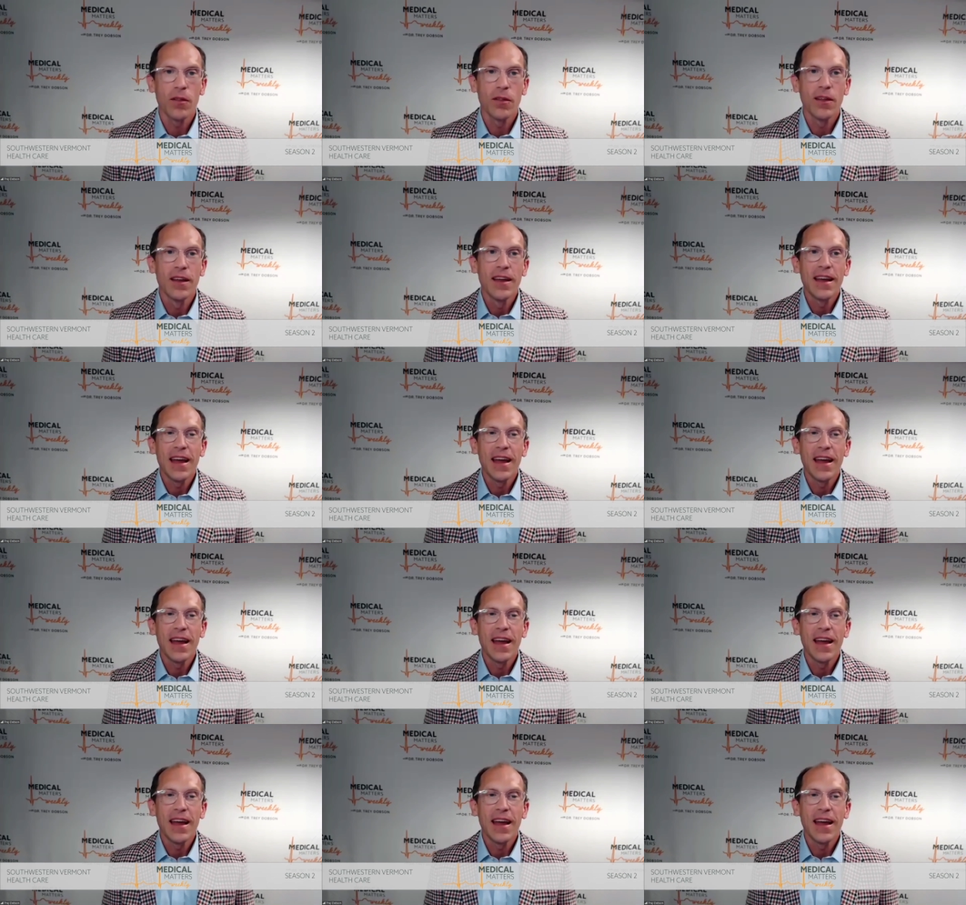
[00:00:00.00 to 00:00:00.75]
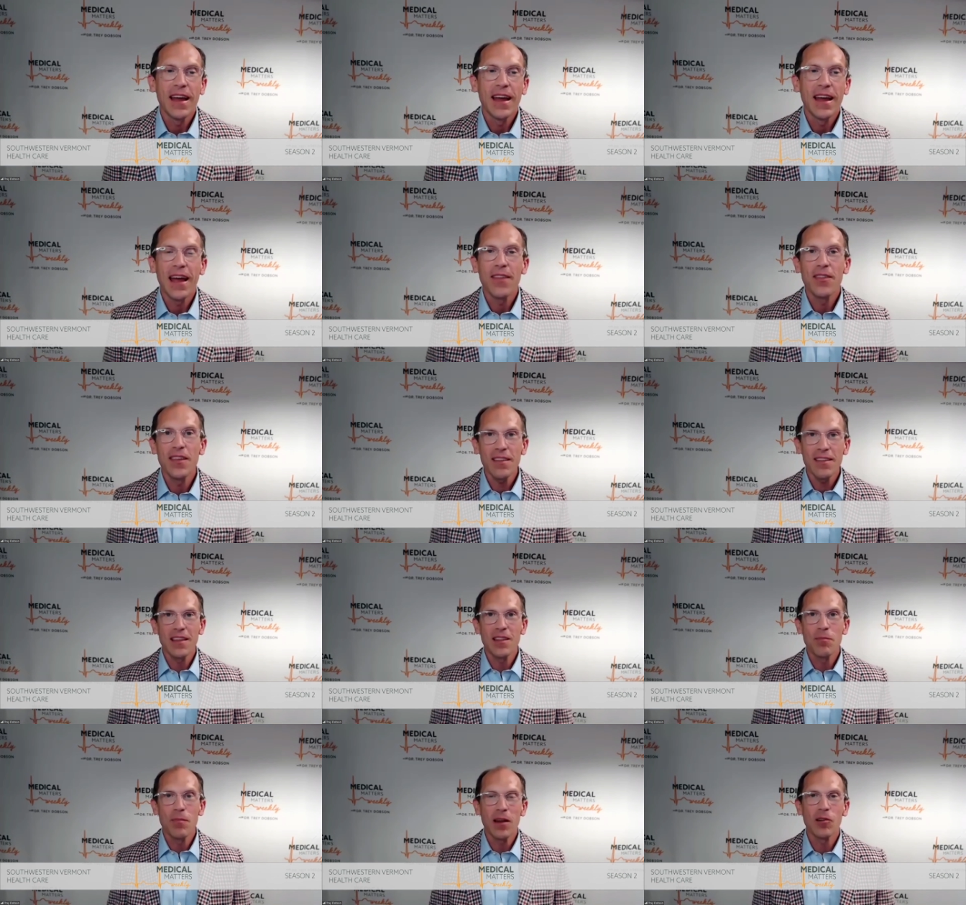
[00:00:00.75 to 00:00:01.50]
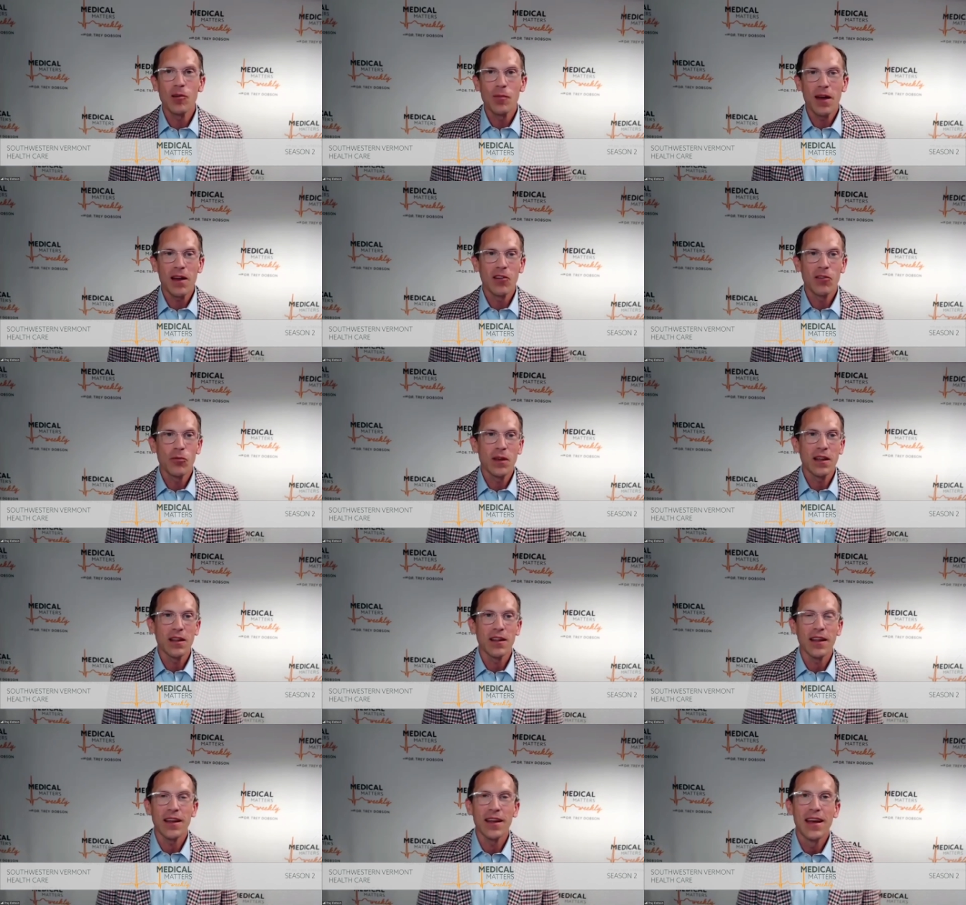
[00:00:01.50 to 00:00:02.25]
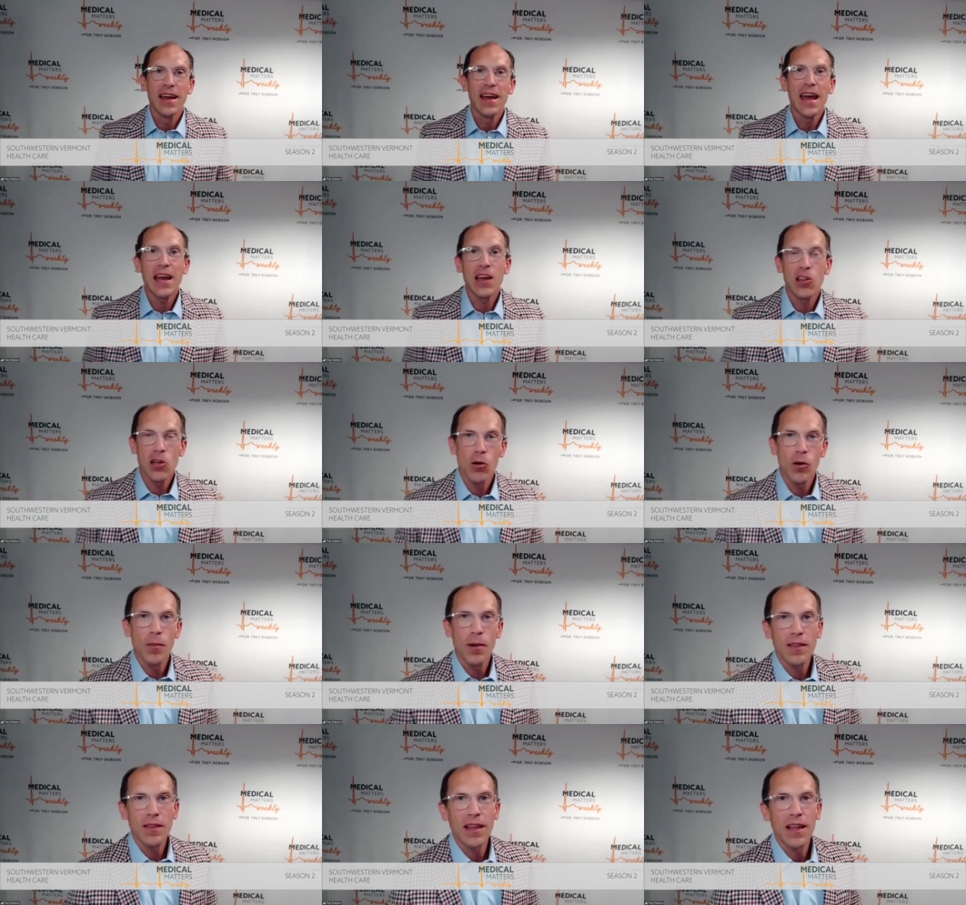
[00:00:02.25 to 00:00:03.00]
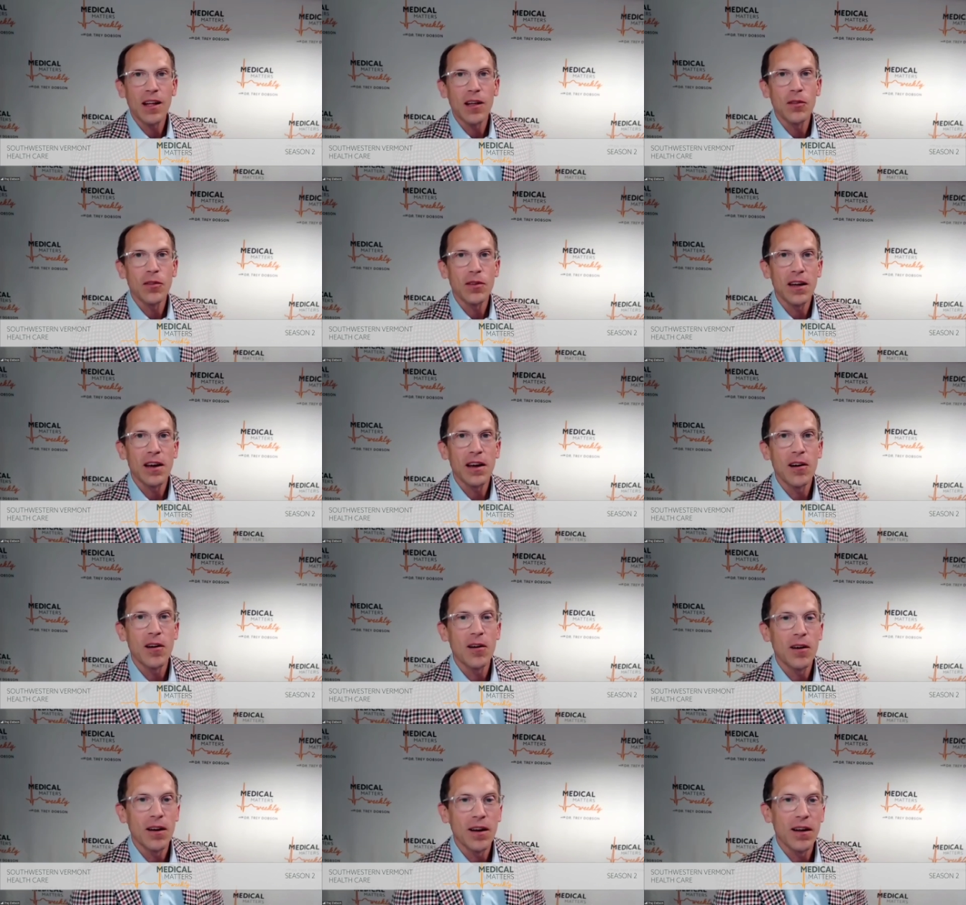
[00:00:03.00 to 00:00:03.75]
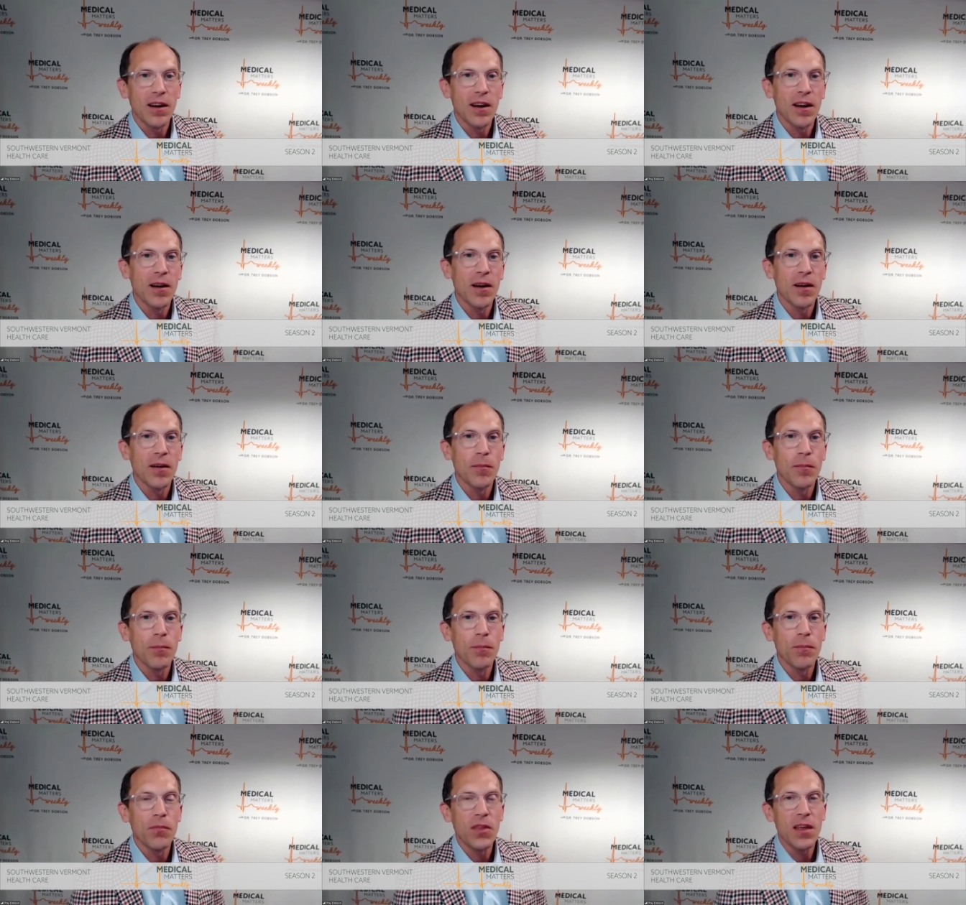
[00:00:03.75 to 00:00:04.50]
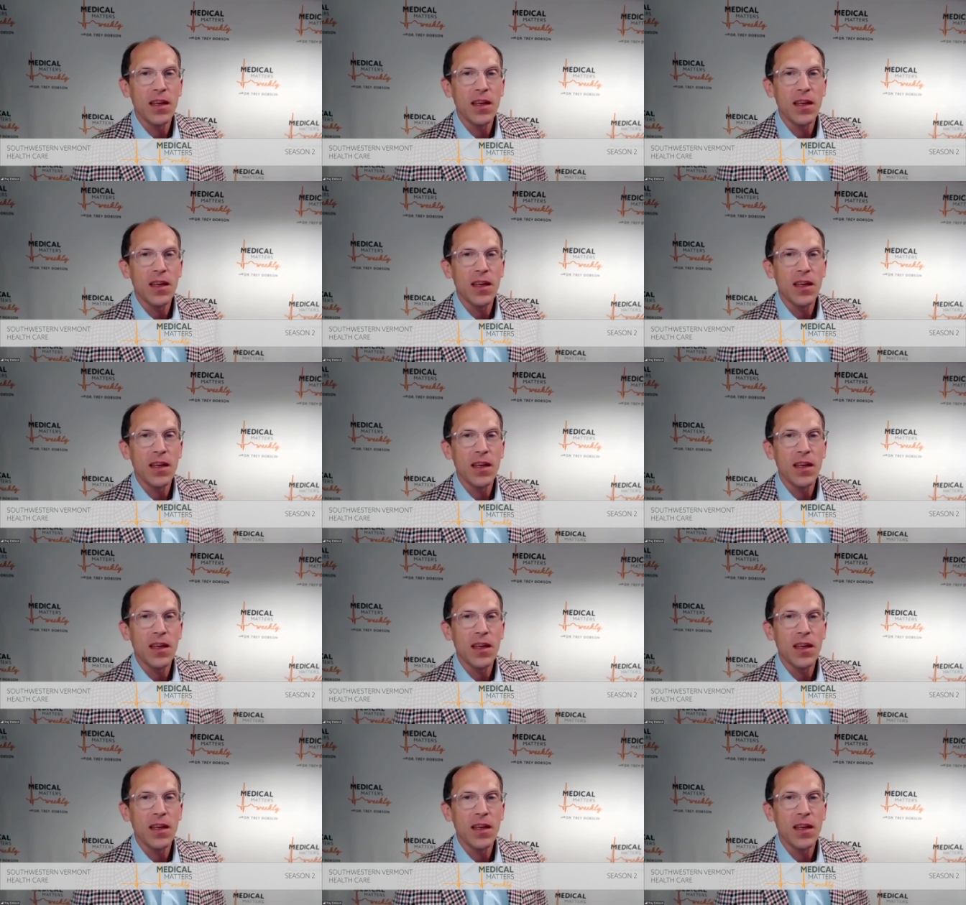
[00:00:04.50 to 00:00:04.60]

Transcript: And this is Medical Matters Weekly, a show about the healthcare uh,